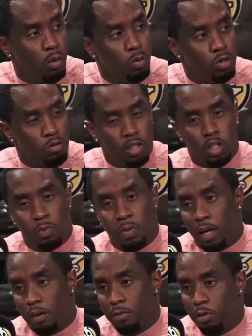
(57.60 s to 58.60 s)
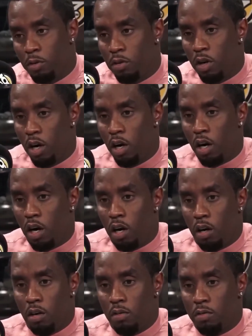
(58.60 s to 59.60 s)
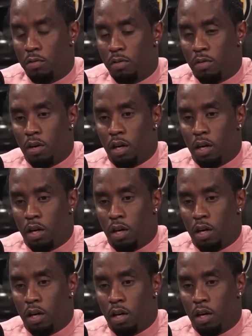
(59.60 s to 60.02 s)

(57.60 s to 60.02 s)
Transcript: to Diddy right now. He went from private